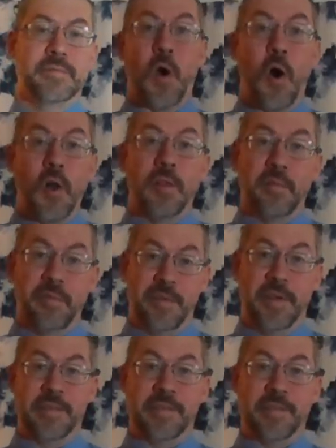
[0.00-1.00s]
All of
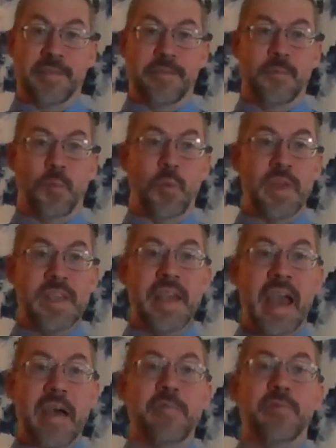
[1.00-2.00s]
this, we
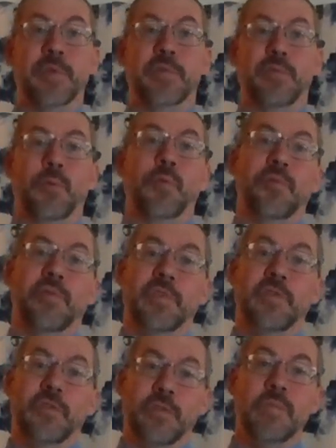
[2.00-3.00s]
have the tools
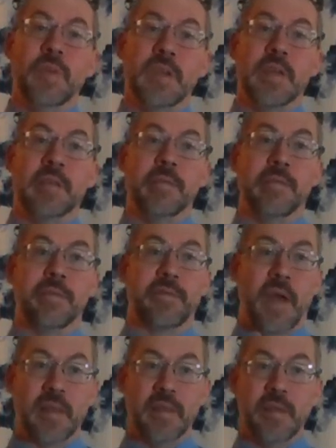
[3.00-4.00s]
that you need to
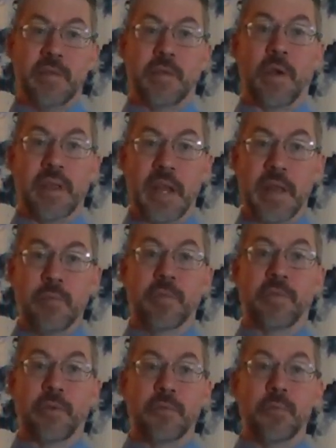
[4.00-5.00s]
finally start getting
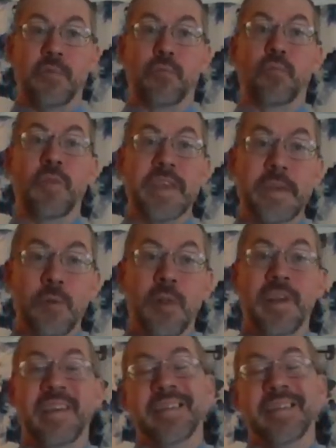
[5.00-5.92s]
results with real